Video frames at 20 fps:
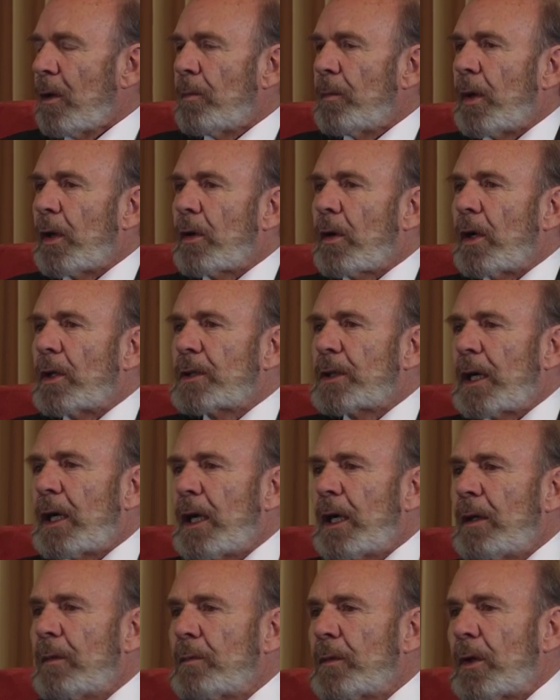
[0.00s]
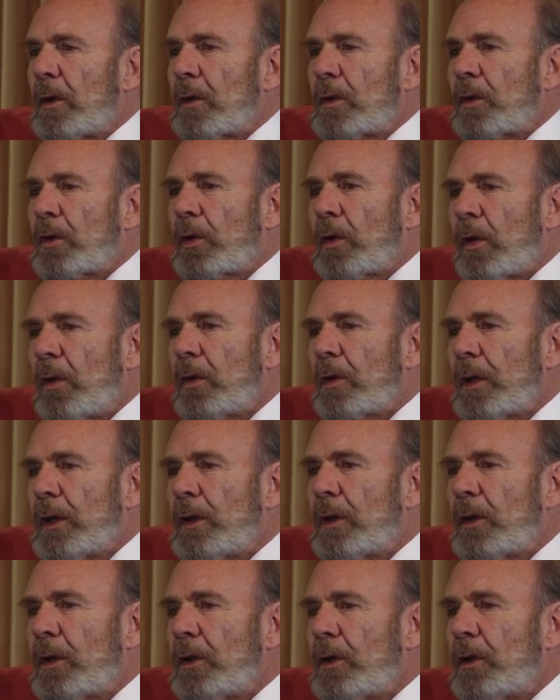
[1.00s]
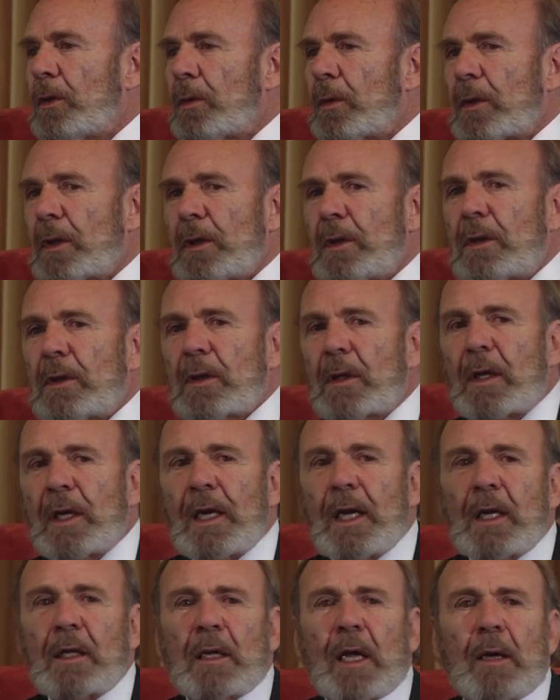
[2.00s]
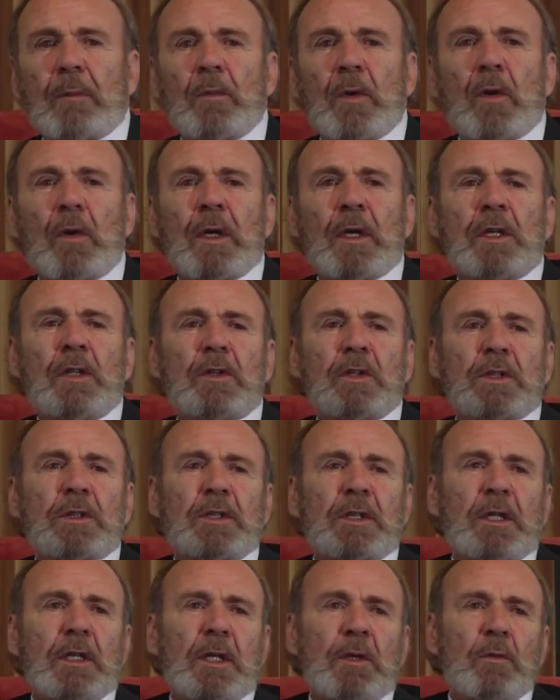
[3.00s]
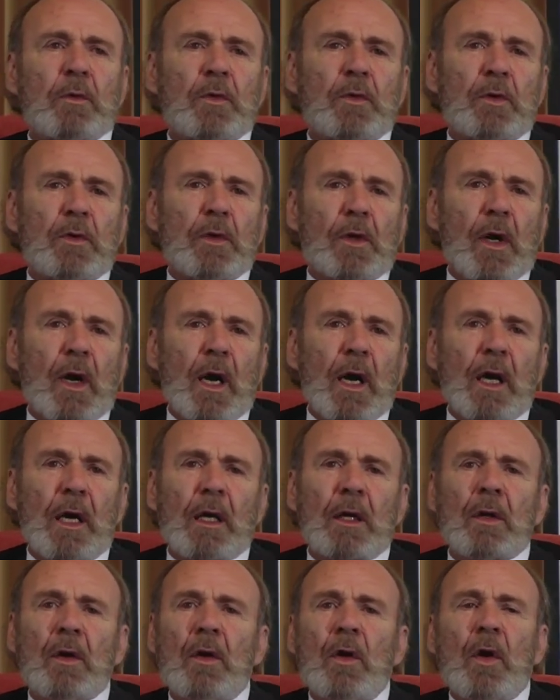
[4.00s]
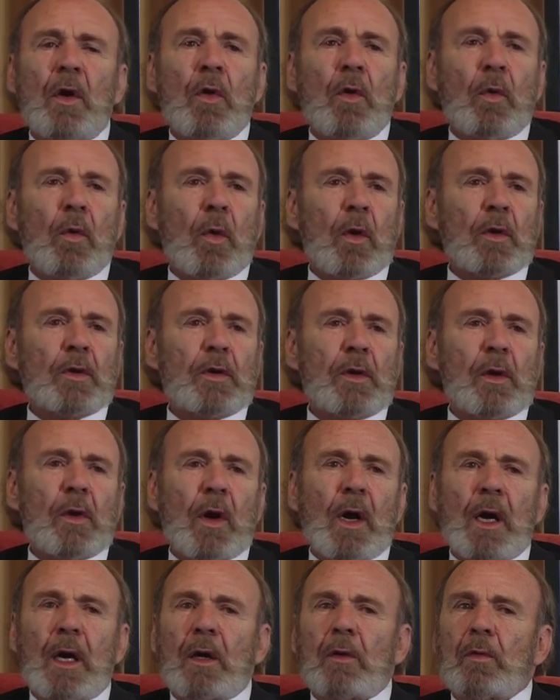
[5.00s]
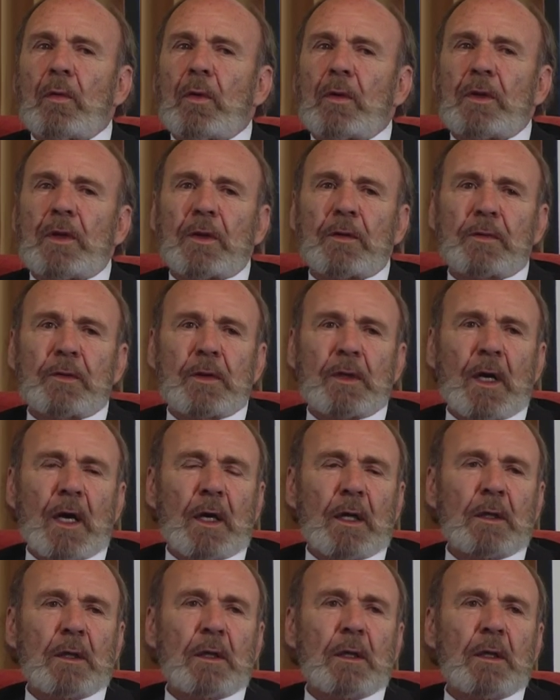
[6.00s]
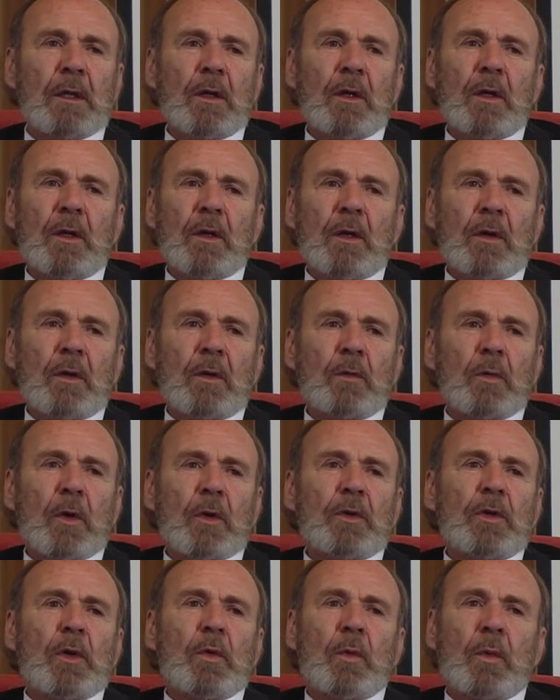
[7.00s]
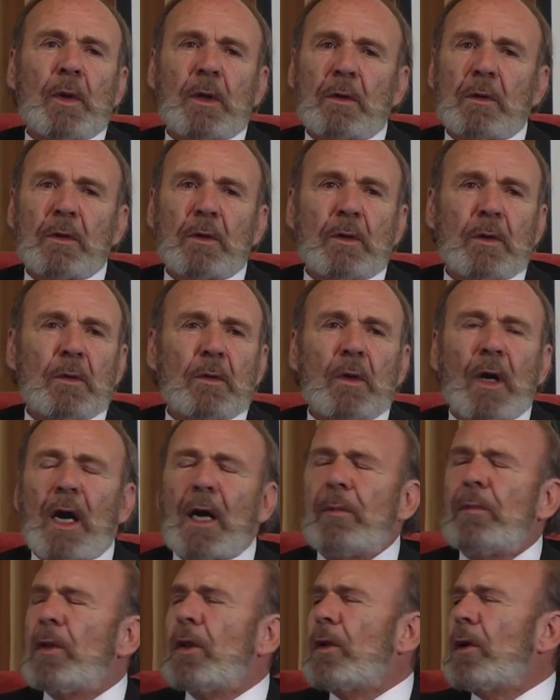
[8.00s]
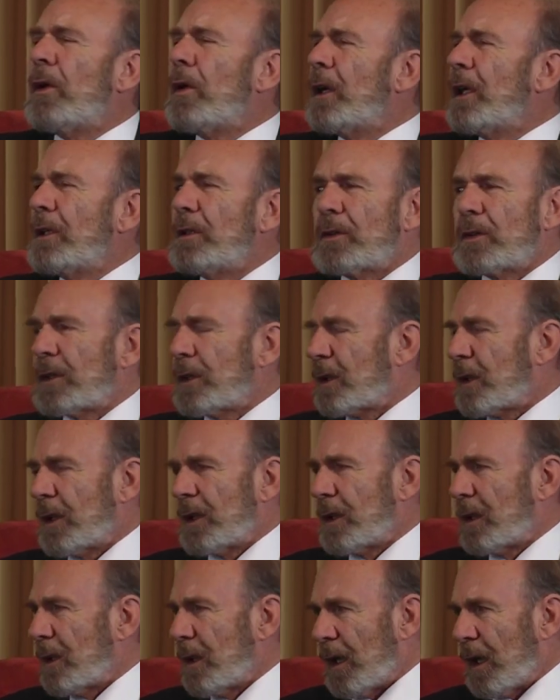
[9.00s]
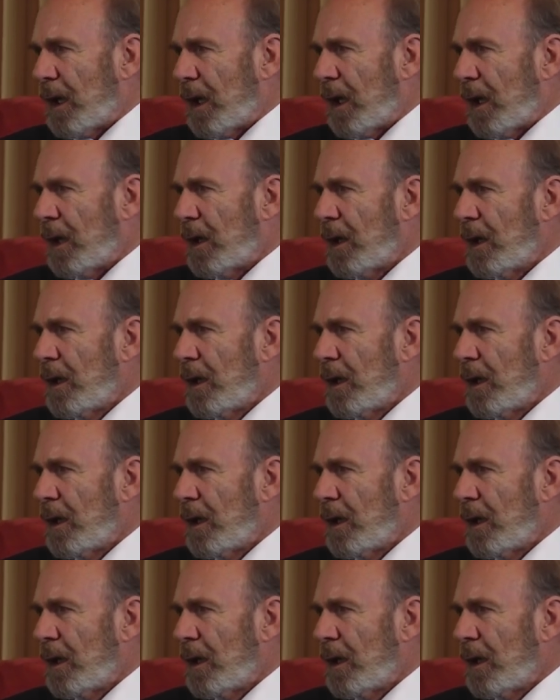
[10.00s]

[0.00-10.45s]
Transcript: Because I am not talking to your intellect. I'm not interested in who you are, what you are, what you've done, what you will do. I'm not interested in that.